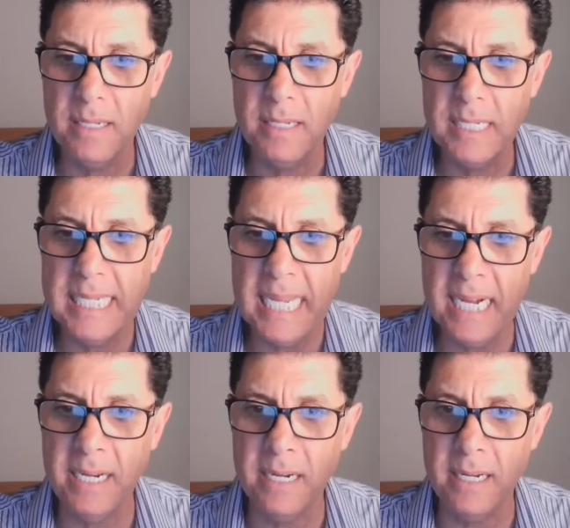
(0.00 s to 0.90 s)

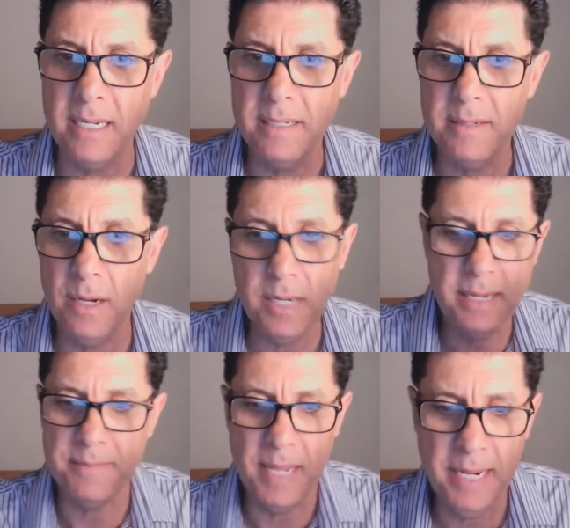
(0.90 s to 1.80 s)
Xi'an. Okay.
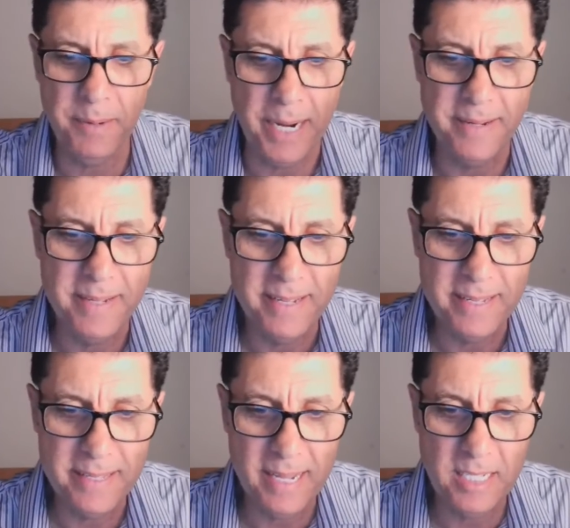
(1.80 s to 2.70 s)
Anyway,
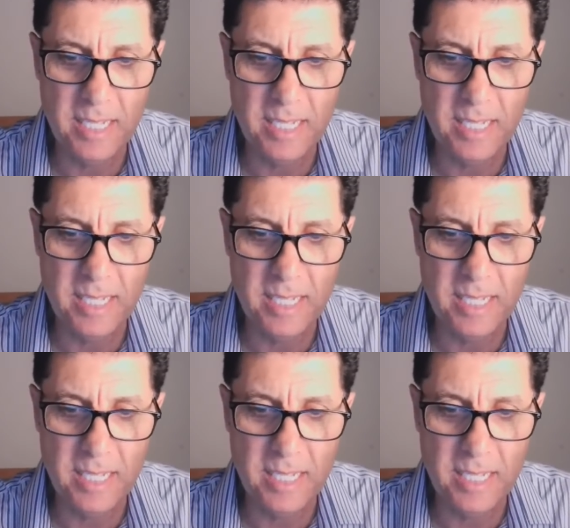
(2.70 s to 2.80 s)
that's.